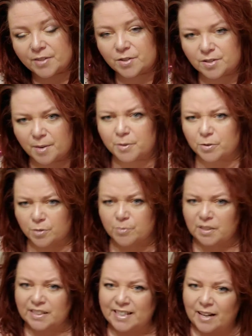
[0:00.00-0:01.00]
So someone who's
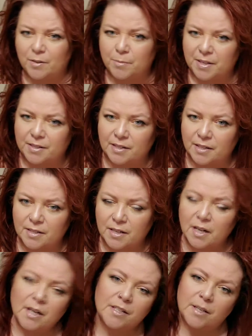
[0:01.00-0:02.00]
really down to business,
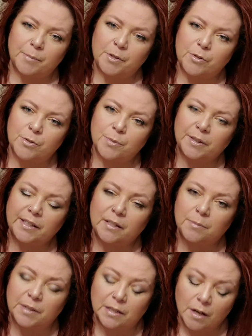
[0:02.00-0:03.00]
someone who's really going to
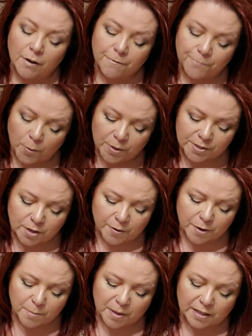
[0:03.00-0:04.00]
be focused on
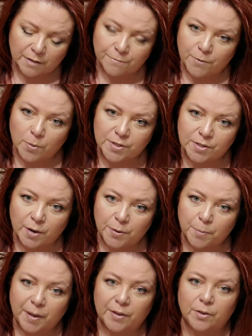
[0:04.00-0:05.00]
their money, focused on their
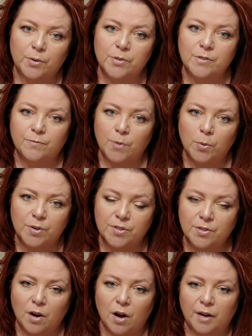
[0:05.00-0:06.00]
pentacles,
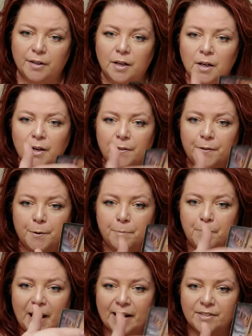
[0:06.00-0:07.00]
focused on their
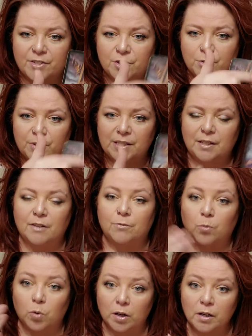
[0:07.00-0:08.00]
mastery of
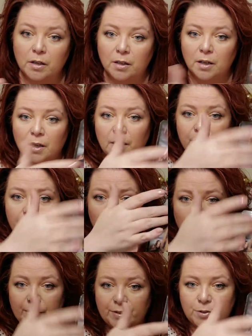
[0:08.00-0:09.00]
work. They're
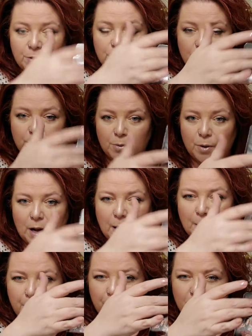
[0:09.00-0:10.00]
going to,
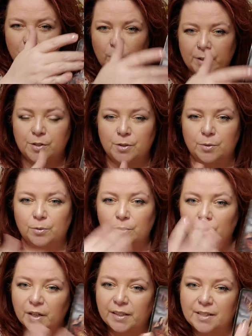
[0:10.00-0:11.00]
you're going to
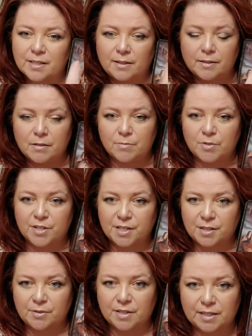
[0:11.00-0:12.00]
look at this a little more
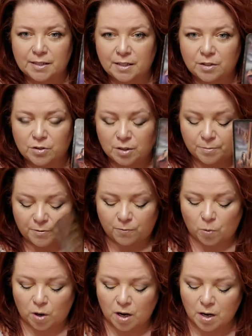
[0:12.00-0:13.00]
seriously than you did
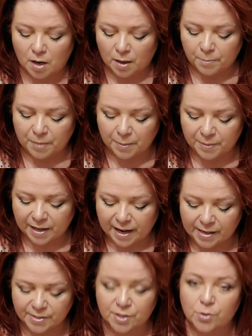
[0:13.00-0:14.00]
before, maybe
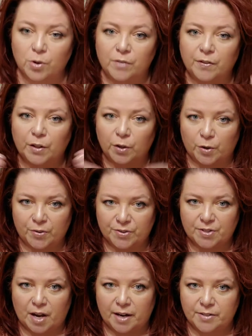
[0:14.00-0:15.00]
as sort of an earth
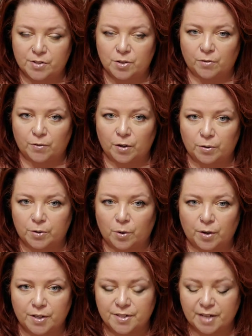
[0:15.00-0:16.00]
sign. So Virgo,
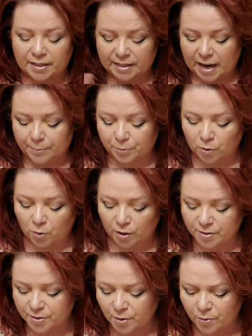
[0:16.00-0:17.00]
Taurus, and
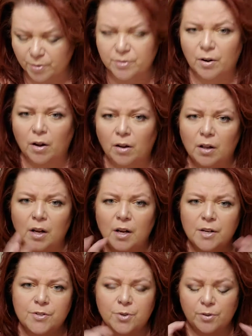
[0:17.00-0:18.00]
Capricorn. So those are all
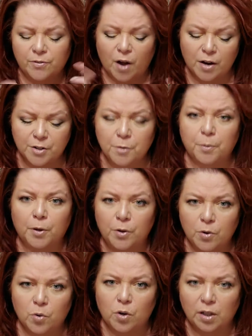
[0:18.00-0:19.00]
sort of
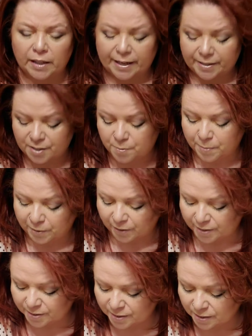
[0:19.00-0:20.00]
entrepreneur-like
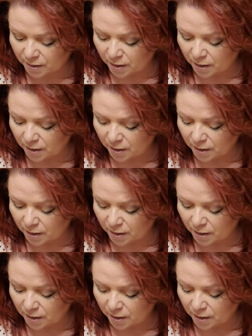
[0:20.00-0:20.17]
spirits.